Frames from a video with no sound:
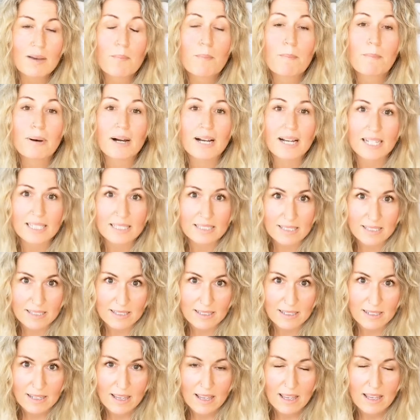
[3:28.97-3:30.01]
But
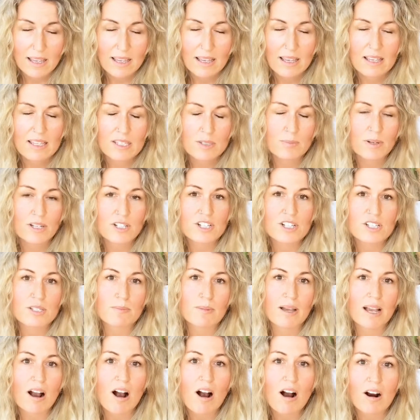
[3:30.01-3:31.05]
as much as
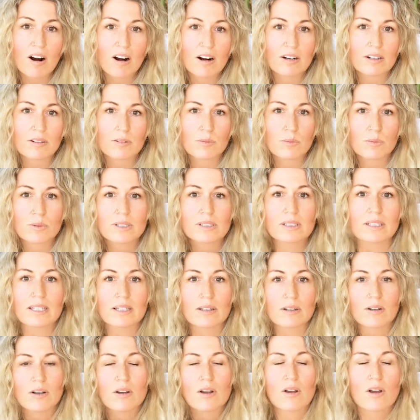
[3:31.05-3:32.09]
my heart
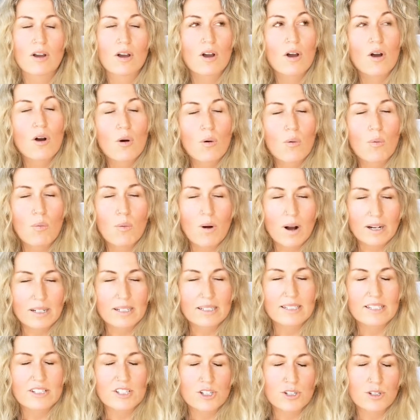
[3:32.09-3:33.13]
really
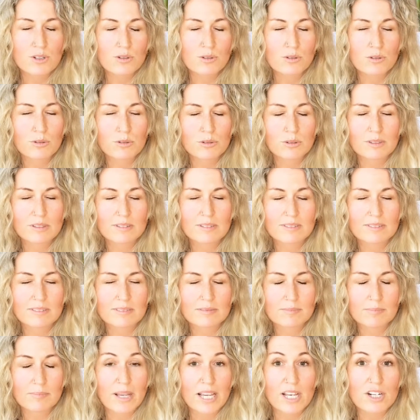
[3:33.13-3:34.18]
wanted to
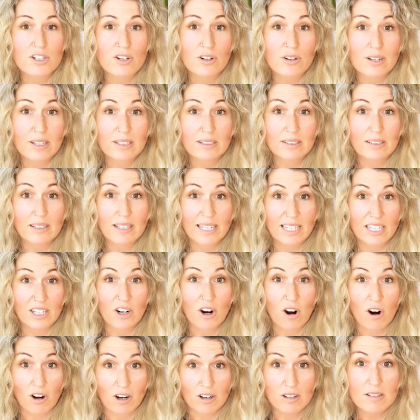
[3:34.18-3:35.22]
major in like an
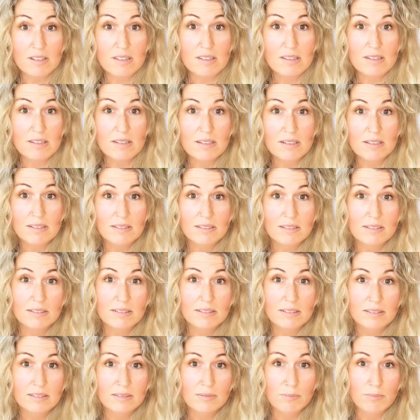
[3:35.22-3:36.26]
arts
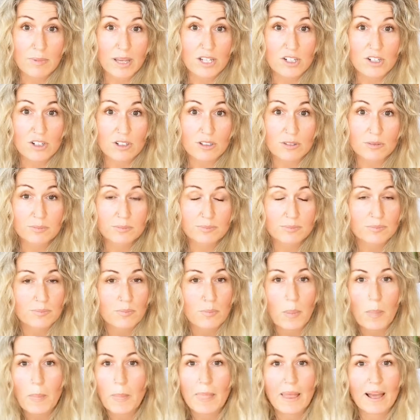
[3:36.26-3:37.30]
major,
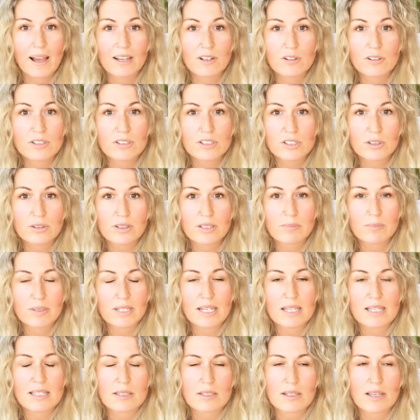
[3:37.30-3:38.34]
I couldn't do it
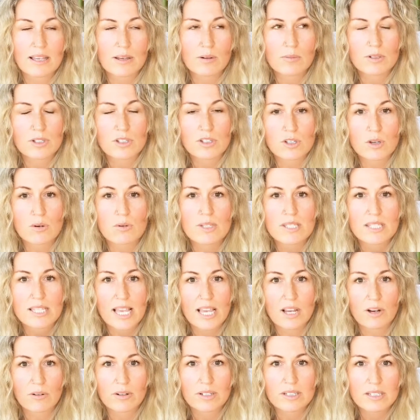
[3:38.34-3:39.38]
because it was so
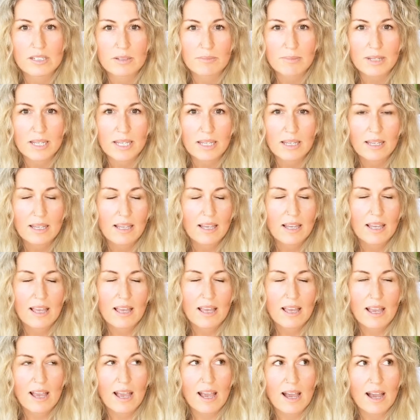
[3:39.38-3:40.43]
sacred to me.
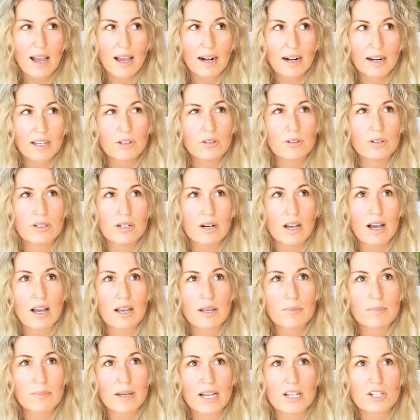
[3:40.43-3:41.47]
And I could not
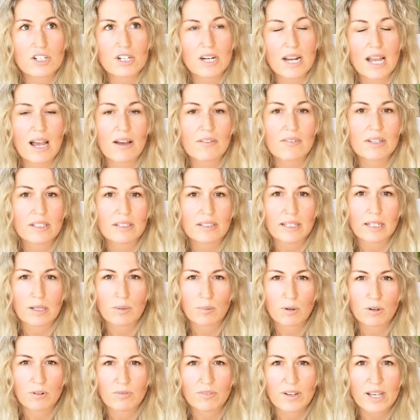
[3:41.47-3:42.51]
imagine having like a
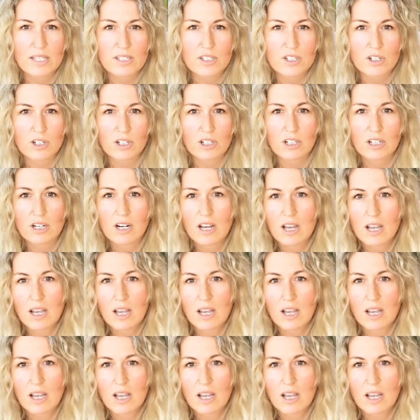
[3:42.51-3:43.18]
professor